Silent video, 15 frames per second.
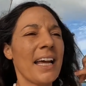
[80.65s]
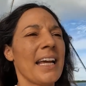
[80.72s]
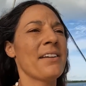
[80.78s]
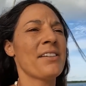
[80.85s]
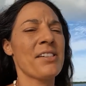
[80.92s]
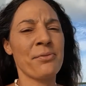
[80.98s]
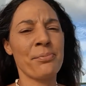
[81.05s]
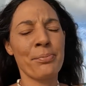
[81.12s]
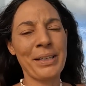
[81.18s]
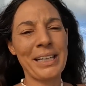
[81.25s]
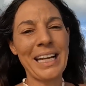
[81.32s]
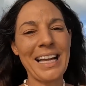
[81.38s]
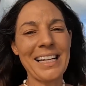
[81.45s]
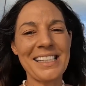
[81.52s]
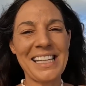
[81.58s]
It is
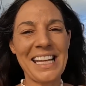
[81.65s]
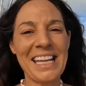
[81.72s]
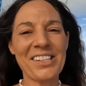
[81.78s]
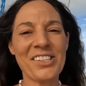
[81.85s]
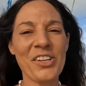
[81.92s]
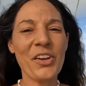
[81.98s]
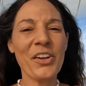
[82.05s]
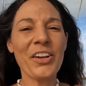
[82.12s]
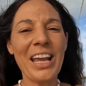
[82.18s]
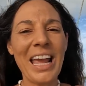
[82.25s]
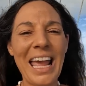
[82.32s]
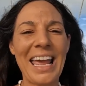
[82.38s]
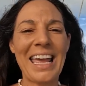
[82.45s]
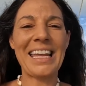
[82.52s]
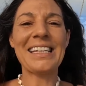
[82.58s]
pretty hard to get to
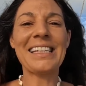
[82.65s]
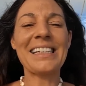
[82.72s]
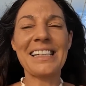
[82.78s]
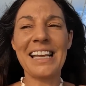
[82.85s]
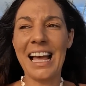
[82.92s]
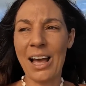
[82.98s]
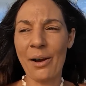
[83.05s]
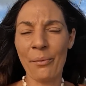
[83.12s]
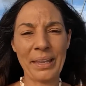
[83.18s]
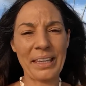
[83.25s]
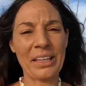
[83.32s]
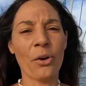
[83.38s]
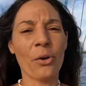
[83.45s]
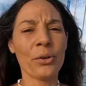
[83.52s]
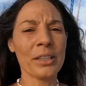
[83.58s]
and uh, we're
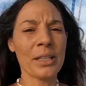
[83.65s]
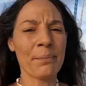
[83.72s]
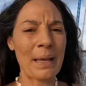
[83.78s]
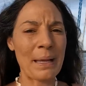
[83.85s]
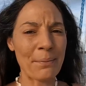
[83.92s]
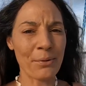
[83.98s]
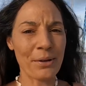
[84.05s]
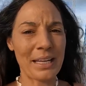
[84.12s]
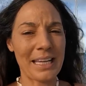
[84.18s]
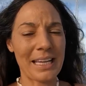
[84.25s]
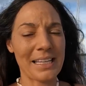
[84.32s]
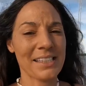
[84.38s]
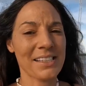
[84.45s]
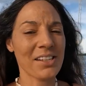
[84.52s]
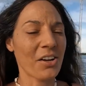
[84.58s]
the only people
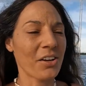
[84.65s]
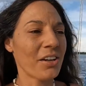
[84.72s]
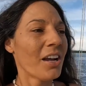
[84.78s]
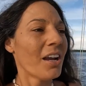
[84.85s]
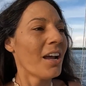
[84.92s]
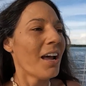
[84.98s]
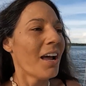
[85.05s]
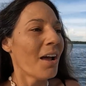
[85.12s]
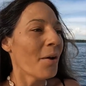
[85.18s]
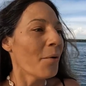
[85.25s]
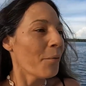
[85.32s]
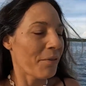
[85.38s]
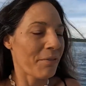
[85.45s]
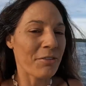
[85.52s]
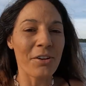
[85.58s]
here. So
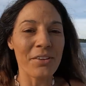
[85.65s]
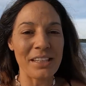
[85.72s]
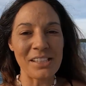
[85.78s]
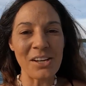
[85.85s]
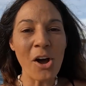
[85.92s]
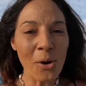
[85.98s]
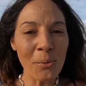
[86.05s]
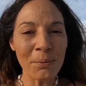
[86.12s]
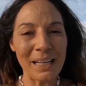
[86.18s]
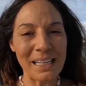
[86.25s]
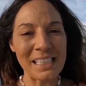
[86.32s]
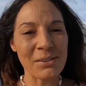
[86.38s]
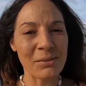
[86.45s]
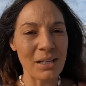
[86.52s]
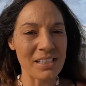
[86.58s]
We've got this whole
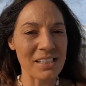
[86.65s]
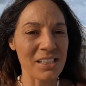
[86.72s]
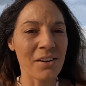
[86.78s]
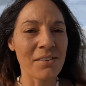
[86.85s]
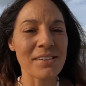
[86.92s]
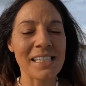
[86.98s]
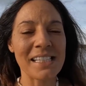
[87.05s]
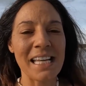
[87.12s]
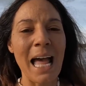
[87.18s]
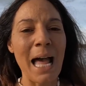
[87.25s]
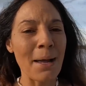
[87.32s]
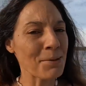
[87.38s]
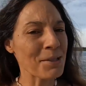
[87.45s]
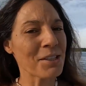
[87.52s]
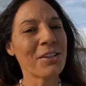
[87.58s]
place to ourselves. It's
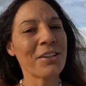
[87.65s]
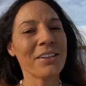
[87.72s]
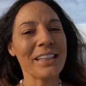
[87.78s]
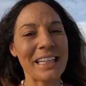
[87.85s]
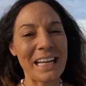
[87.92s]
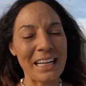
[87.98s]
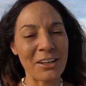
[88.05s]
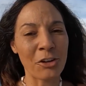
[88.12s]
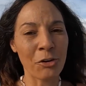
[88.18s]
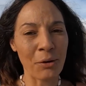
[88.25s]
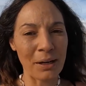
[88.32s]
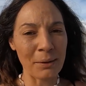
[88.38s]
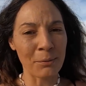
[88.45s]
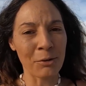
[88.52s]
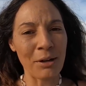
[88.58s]
absolutely
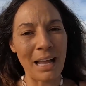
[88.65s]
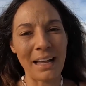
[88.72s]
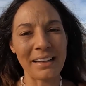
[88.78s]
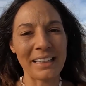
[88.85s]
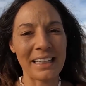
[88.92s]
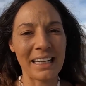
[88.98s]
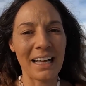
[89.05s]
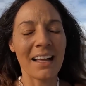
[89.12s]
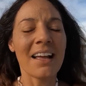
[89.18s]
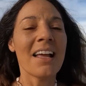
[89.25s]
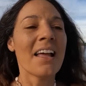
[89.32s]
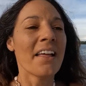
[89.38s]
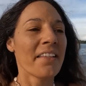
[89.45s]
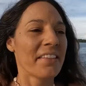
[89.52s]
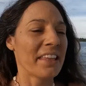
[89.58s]
incredible out here.
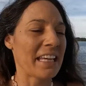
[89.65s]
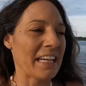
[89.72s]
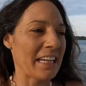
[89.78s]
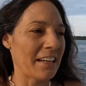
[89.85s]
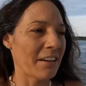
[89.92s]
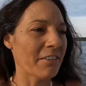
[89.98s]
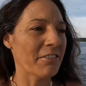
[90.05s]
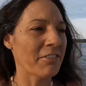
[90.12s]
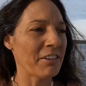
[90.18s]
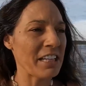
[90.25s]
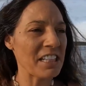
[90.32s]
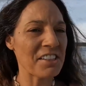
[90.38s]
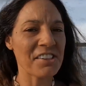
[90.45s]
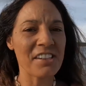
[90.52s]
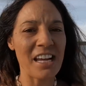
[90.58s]
The
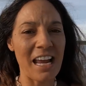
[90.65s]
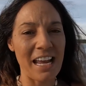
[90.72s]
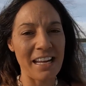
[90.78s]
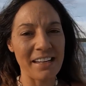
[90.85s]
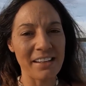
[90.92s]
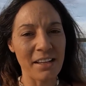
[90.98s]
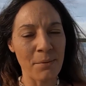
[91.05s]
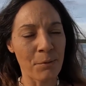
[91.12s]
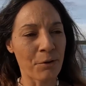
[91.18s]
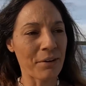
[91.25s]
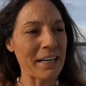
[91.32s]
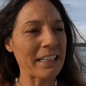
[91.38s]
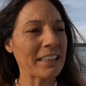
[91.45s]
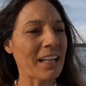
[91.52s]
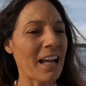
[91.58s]
fish and the
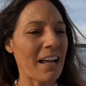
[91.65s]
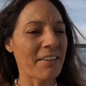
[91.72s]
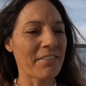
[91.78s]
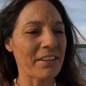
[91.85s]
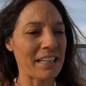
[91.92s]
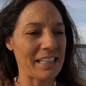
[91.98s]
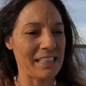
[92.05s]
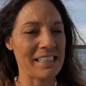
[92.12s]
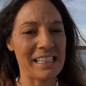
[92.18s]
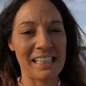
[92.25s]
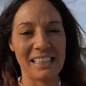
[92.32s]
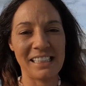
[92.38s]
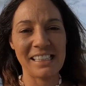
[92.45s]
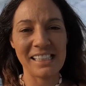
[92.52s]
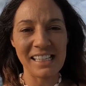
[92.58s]
marine life is
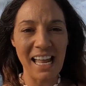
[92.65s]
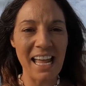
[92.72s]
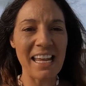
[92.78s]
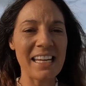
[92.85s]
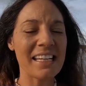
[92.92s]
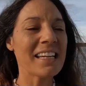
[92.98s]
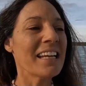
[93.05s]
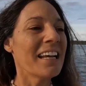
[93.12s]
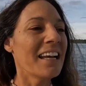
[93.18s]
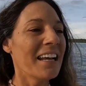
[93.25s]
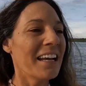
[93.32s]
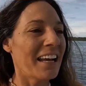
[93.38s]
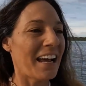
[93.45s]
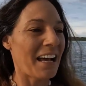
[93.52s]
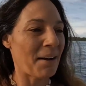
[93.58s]
insane,
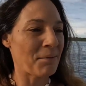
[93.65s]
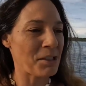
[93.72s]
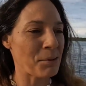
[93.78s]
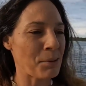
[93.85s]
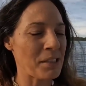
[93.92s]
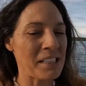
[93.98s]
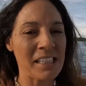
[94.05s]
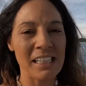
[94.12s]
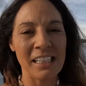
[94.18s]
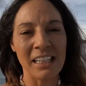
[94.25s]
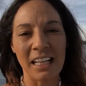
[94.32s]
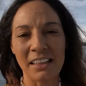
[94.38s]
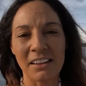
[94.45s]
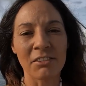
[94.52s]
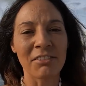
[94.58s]
um, especially
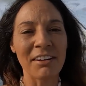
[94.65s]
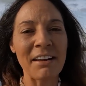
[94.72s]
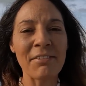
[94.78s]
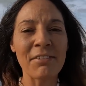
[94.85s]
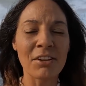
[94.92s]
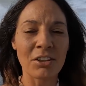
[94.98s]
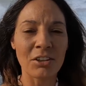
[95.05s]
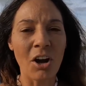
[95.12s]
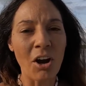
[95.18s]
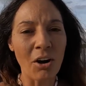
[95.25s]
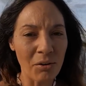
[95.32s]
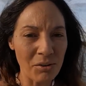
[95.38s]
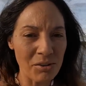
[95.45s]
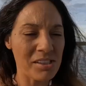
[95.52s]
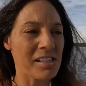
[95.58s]
like the reef and the
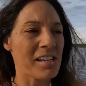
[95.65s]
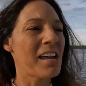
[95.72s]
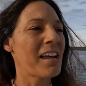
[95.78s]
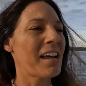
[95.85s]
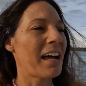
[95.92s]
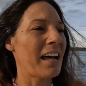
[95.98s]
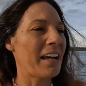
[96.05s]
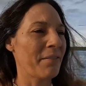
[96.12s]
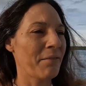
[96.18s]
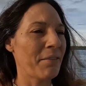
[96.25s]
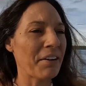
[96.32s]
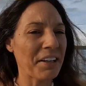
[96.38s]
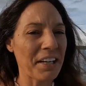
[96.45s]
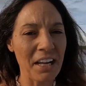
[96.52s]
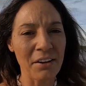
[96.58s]
corals
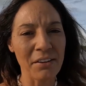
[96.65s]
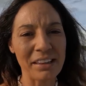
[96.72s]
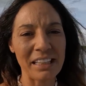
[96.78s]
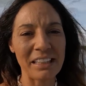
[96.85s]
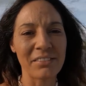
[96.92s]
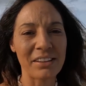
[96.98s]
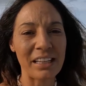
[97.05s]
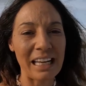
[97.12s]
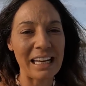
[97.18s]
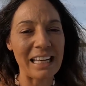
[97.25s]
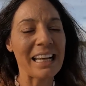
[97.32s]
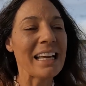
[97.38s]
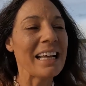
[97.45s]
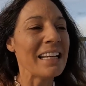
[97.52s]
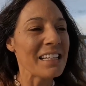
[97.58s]
very healthy
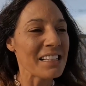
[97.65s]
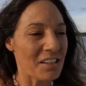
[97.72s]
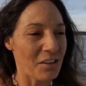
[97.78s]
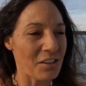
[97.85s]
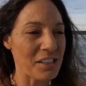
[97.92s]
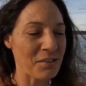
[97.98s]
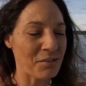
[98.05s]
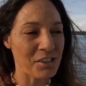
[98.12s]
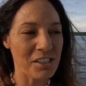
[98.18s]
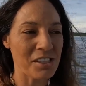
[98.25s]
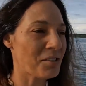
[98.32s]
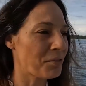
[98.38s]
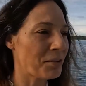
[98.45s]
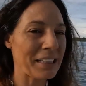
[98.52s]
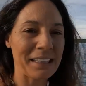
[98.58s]
looking. So it's
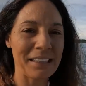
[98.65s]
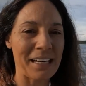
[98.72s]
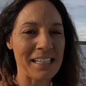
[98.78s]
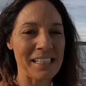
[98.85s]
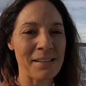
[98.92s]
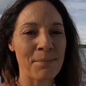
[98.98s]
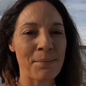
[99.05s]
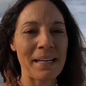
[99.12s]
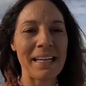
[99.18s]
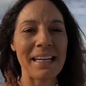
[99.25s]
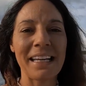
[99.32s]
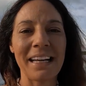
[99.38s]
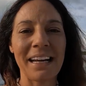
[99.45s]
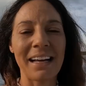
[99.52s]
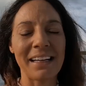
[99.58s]
just really nice to be
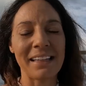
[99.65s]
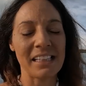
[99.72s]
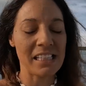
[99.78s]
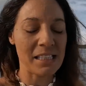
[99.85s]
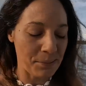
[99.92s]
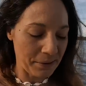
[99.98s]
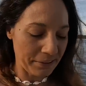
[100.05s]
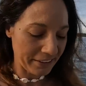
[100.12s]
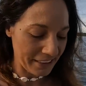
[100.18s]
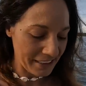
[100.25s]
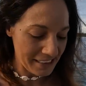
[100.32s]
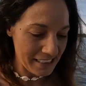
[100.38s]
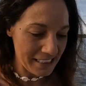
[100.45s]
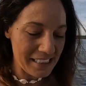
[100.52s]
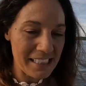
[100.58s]
here and
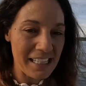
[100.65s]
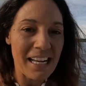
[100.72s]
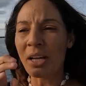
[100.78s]
experience this.